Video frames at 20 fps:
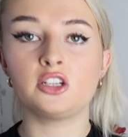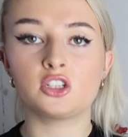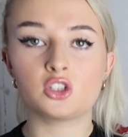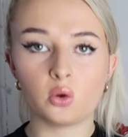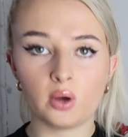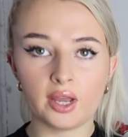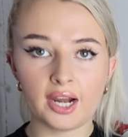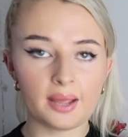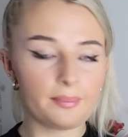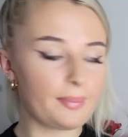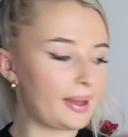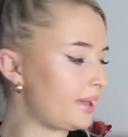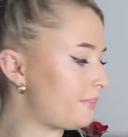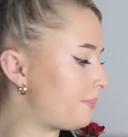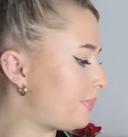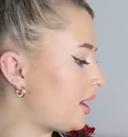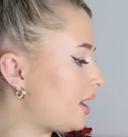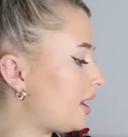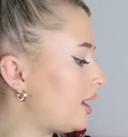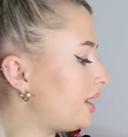The toilet
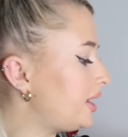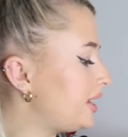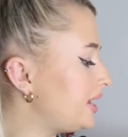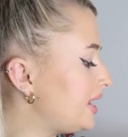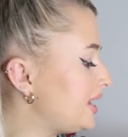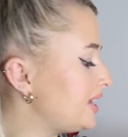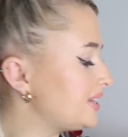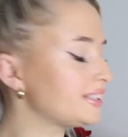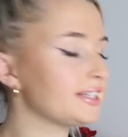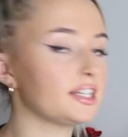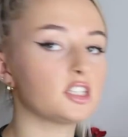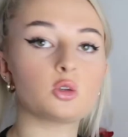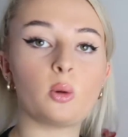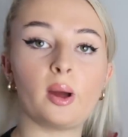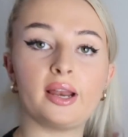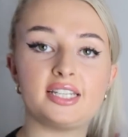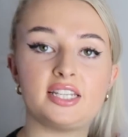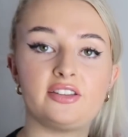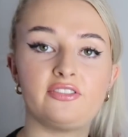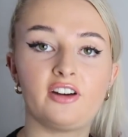paper is
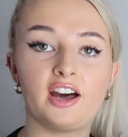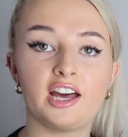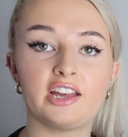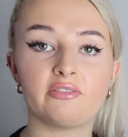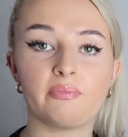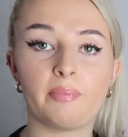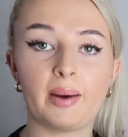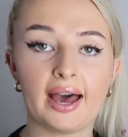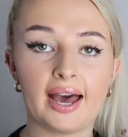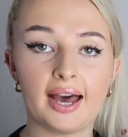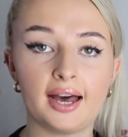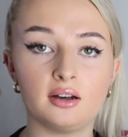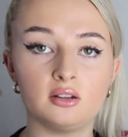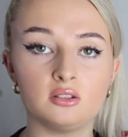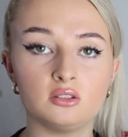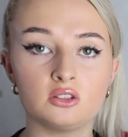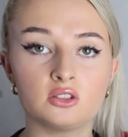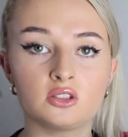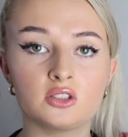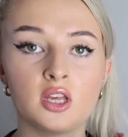
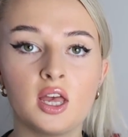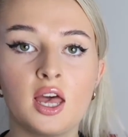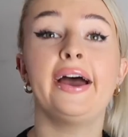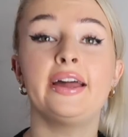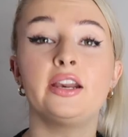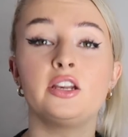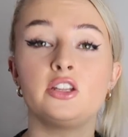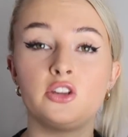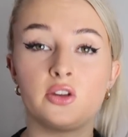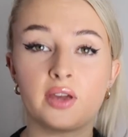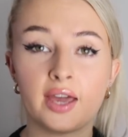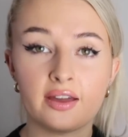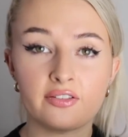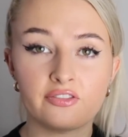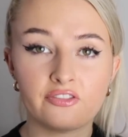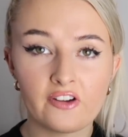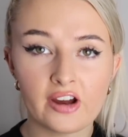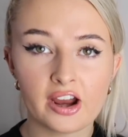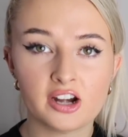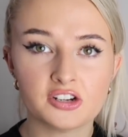£25 and you
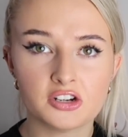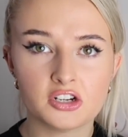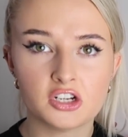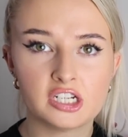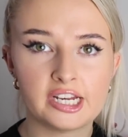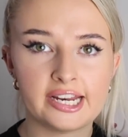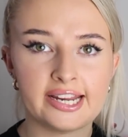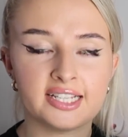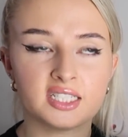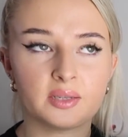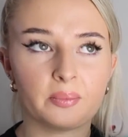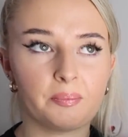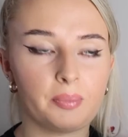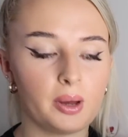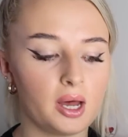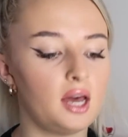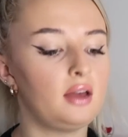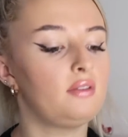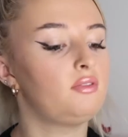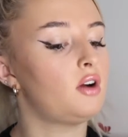get 300 sheets
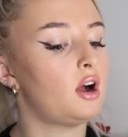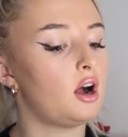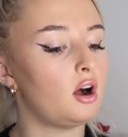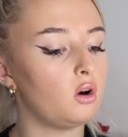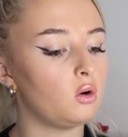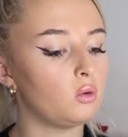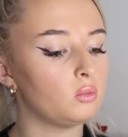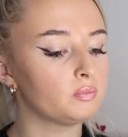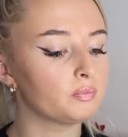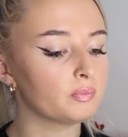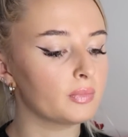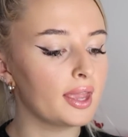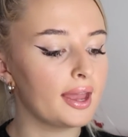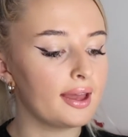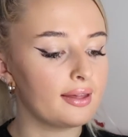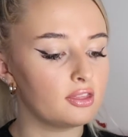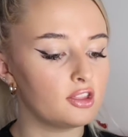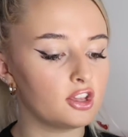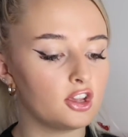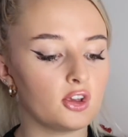per roll.
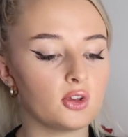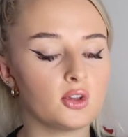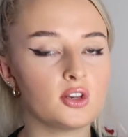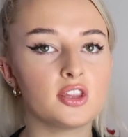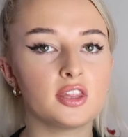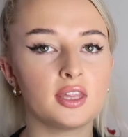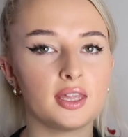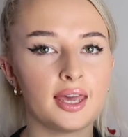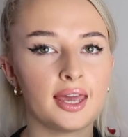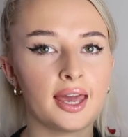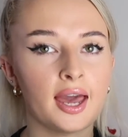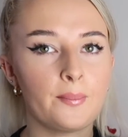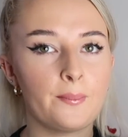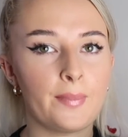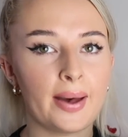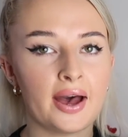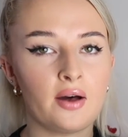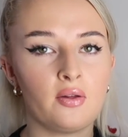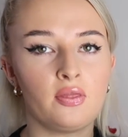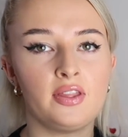The good thing
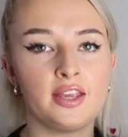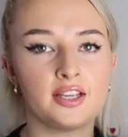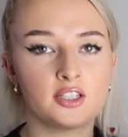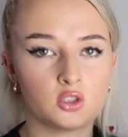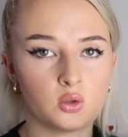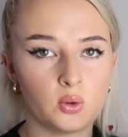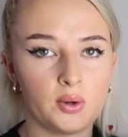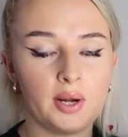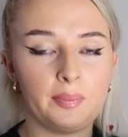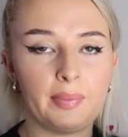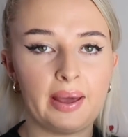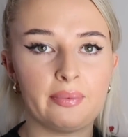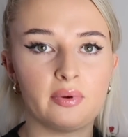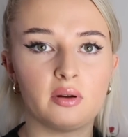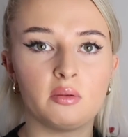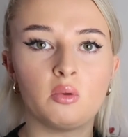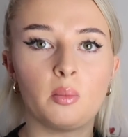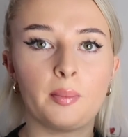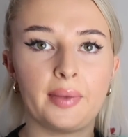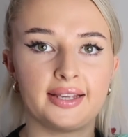about this toilet
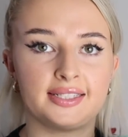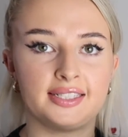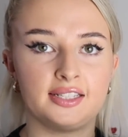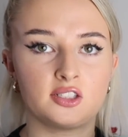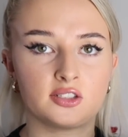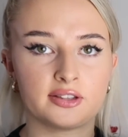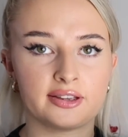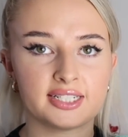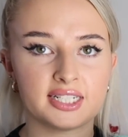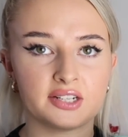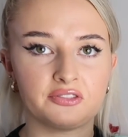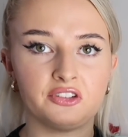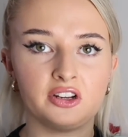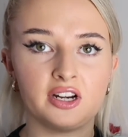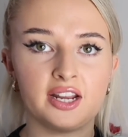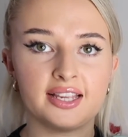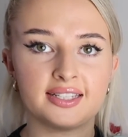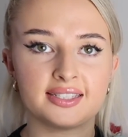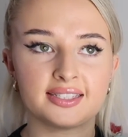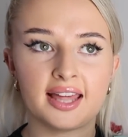paper and what makes it so
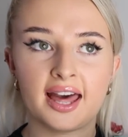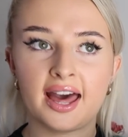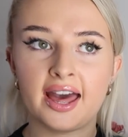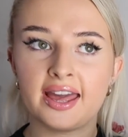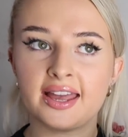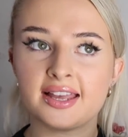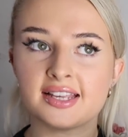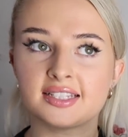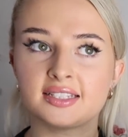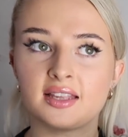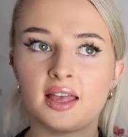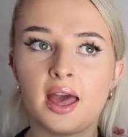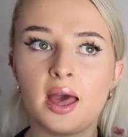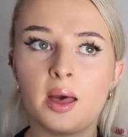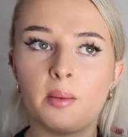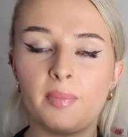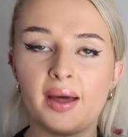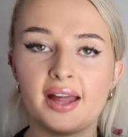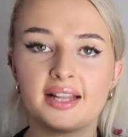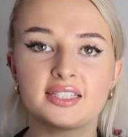different is that it's
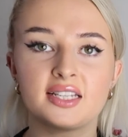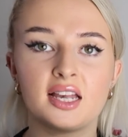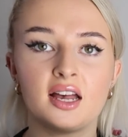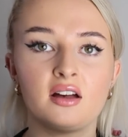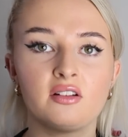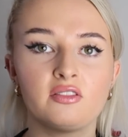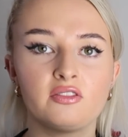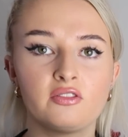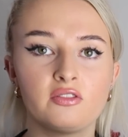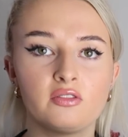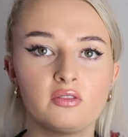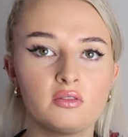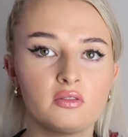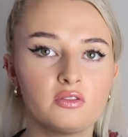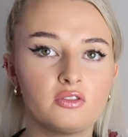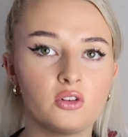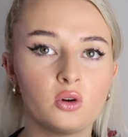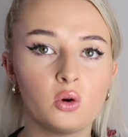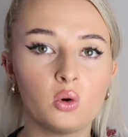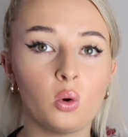better
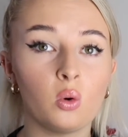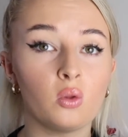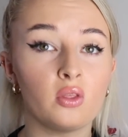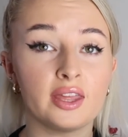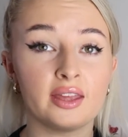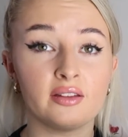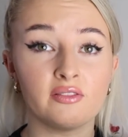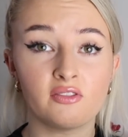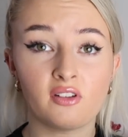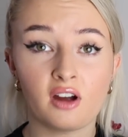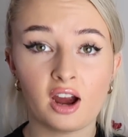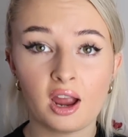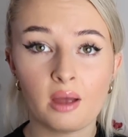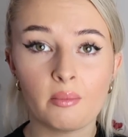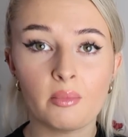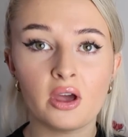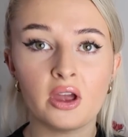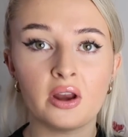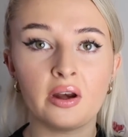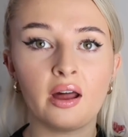for the
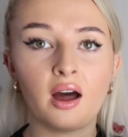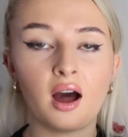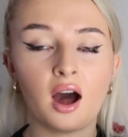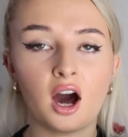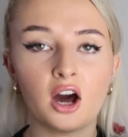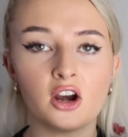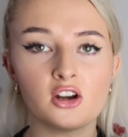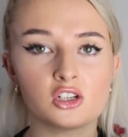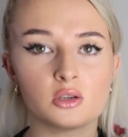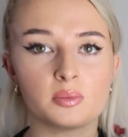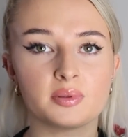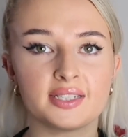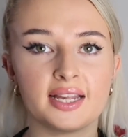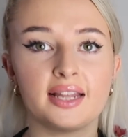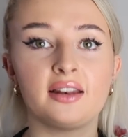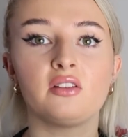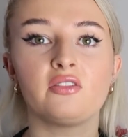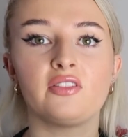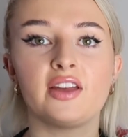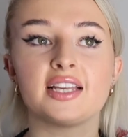environment.
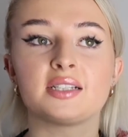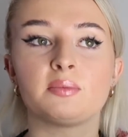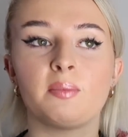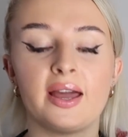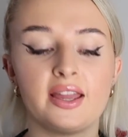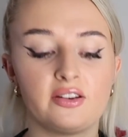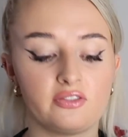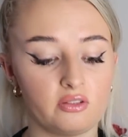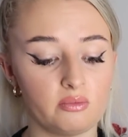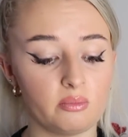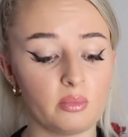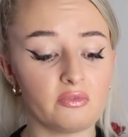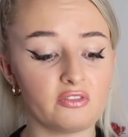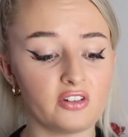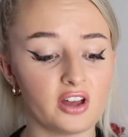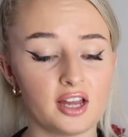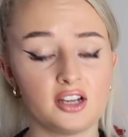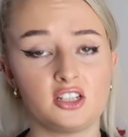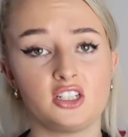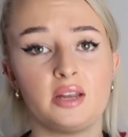100% of it is made from
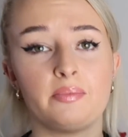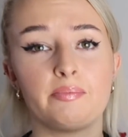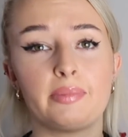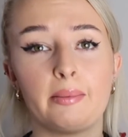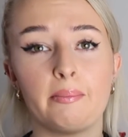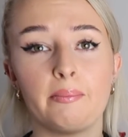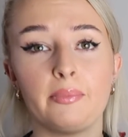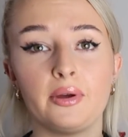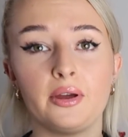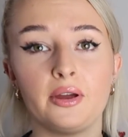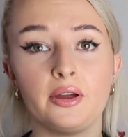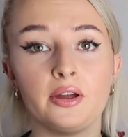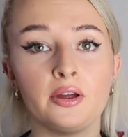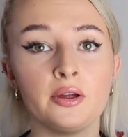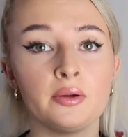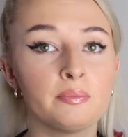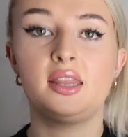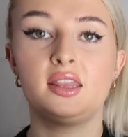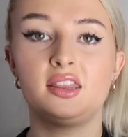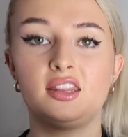virgin
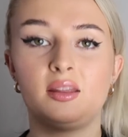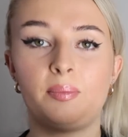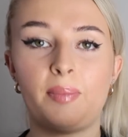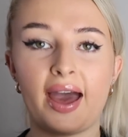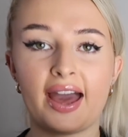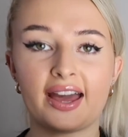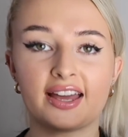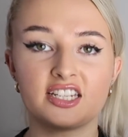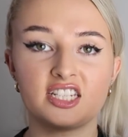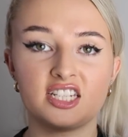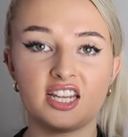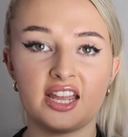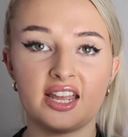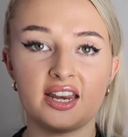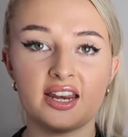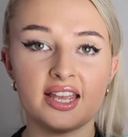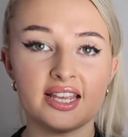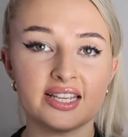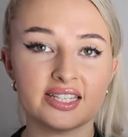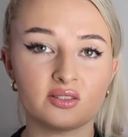bamboo. The
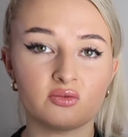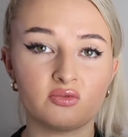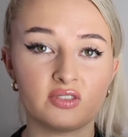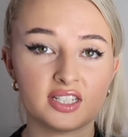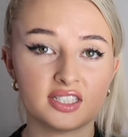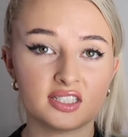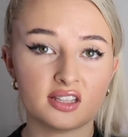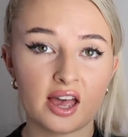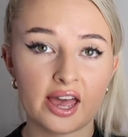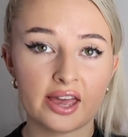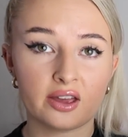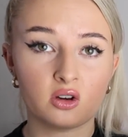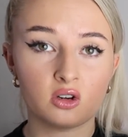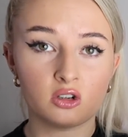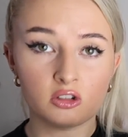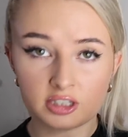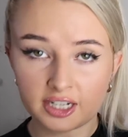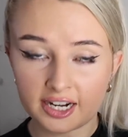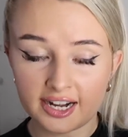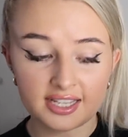packaging is
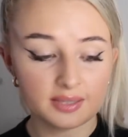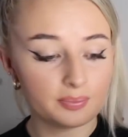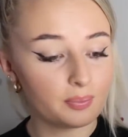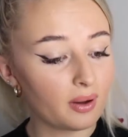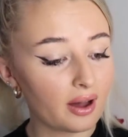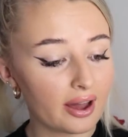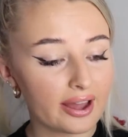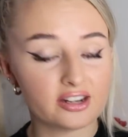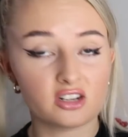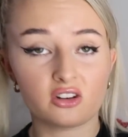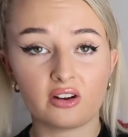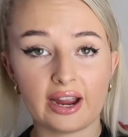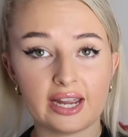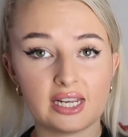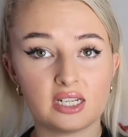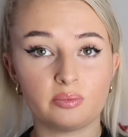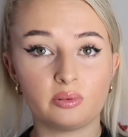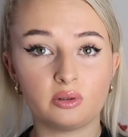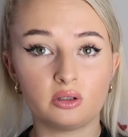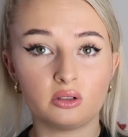recycled and it's
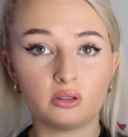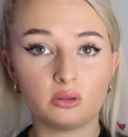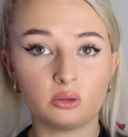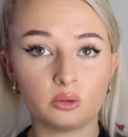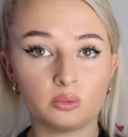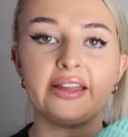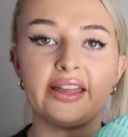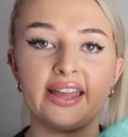biodegradable.